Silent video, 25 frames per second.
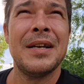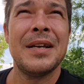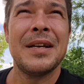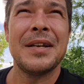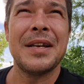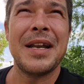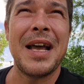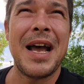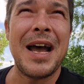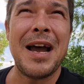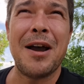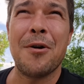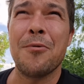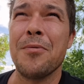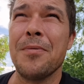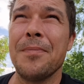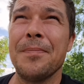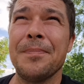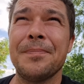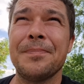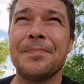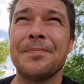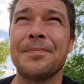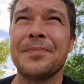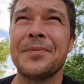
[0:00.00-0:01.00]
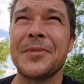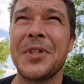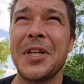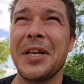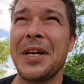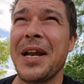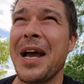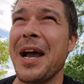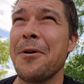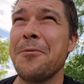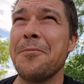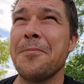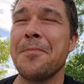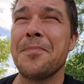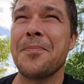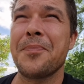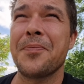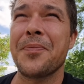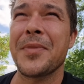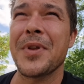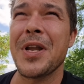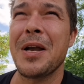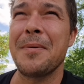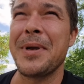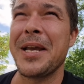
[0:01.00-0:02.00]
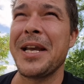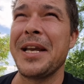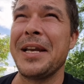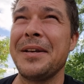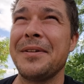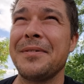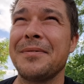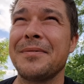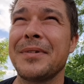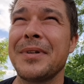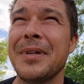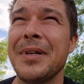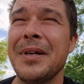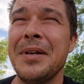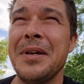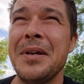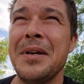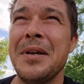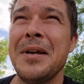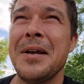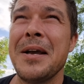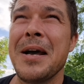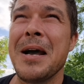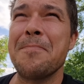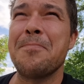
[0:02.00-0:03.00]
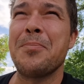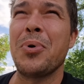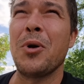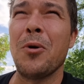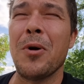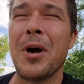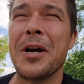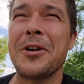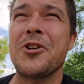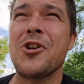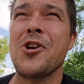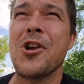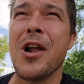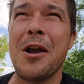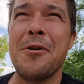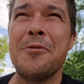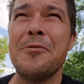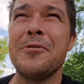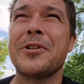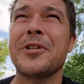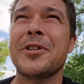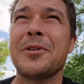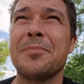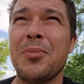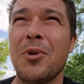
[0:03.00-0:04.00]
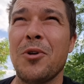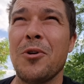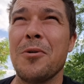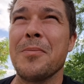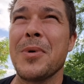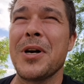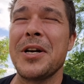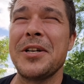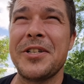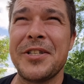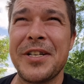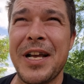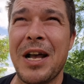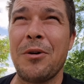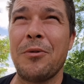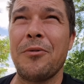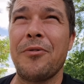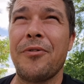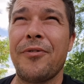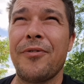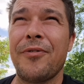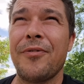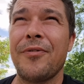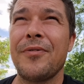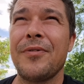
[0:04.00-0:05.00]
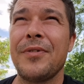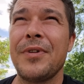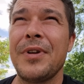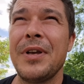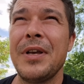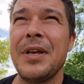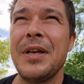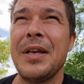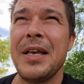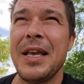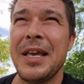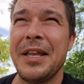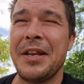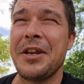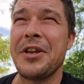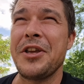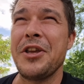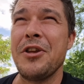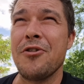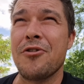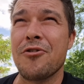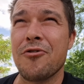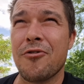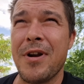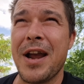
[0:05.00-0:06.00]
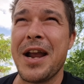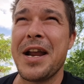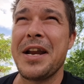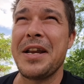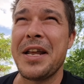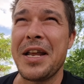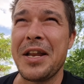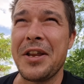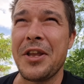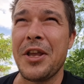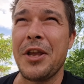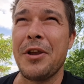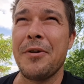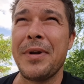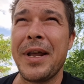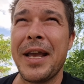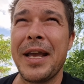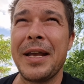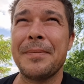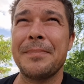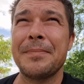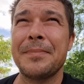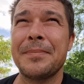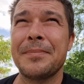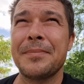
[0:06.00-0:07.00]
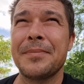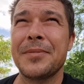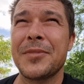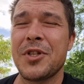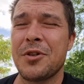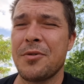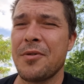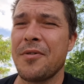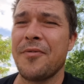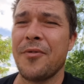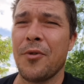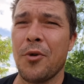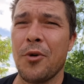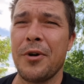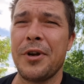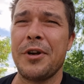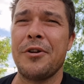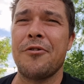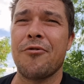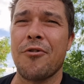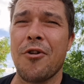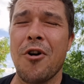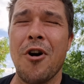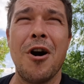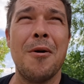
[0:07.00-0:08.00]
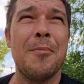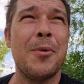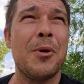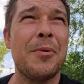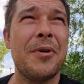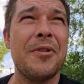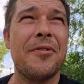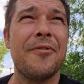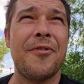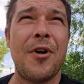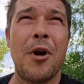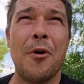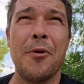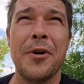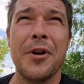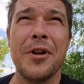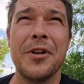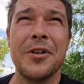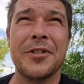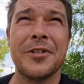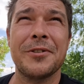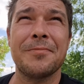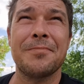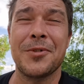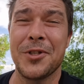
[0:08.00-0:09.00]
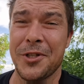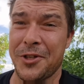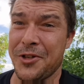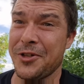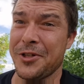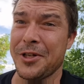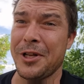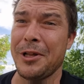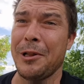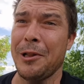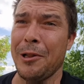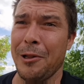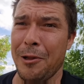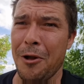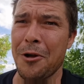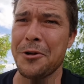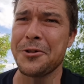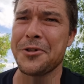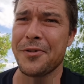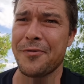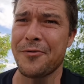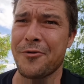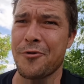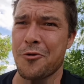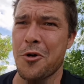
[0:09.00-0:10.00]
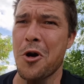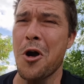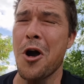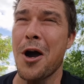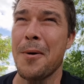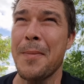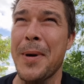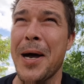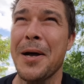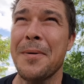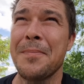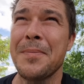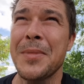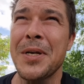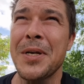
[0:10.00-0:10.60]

now. You know, I mean, I chose to put myself in a Ukrainian unit to avoid drama with foreigners, because there's a lot of drama